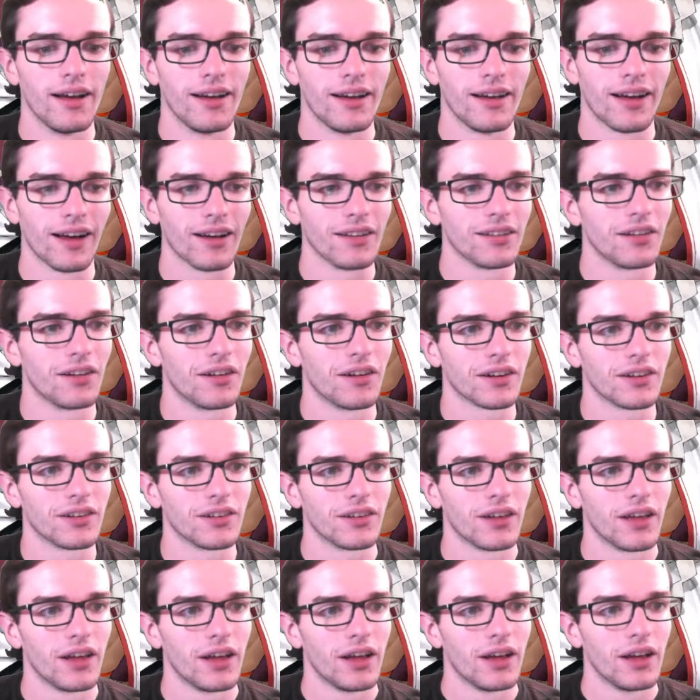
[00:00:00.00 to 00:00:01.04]
How
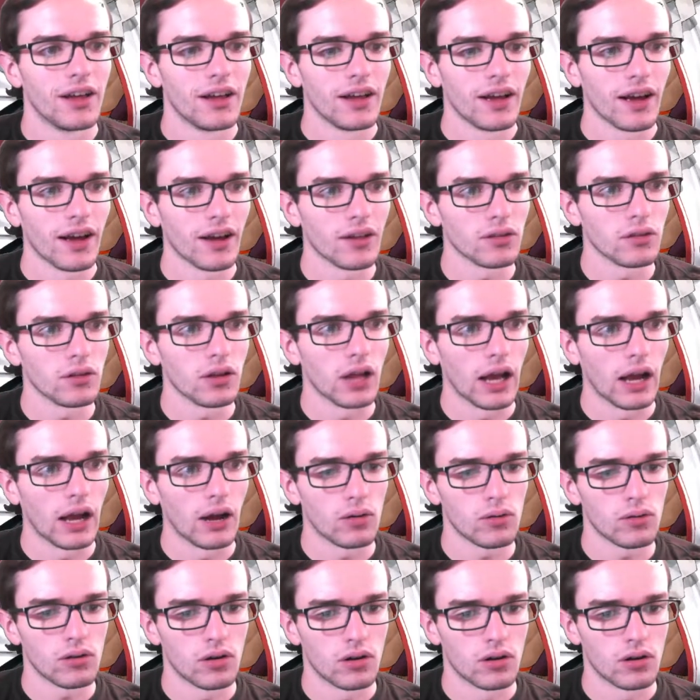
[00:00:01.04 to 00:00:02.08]

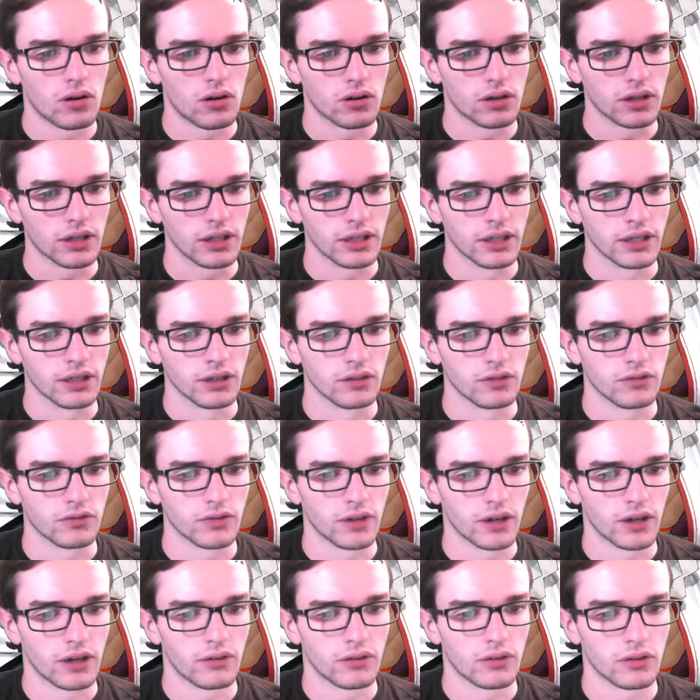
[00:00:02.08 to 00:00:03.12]
long is
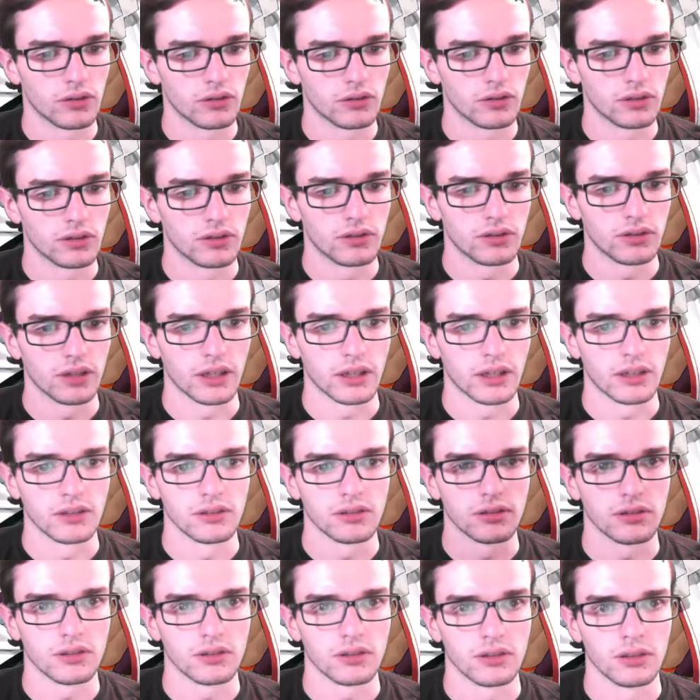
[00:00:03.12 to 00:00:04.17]
500
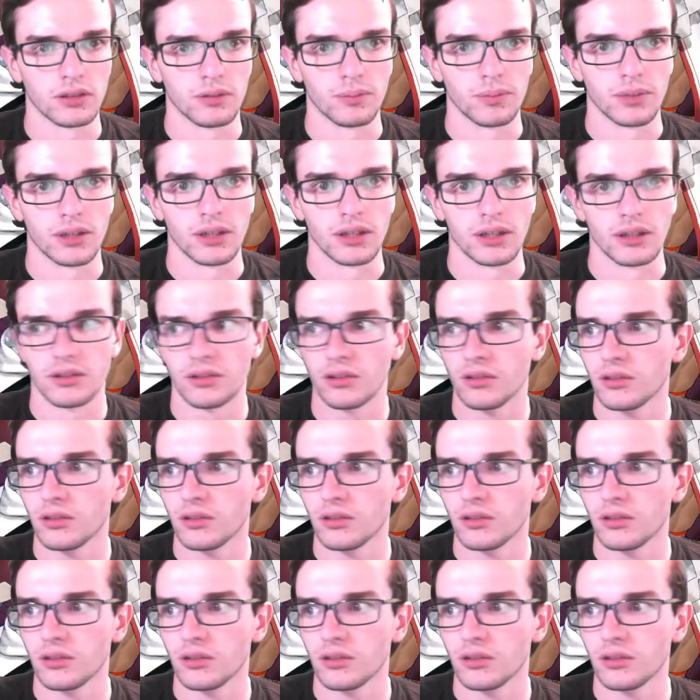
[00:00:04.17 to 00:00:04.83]
seconds in minutes?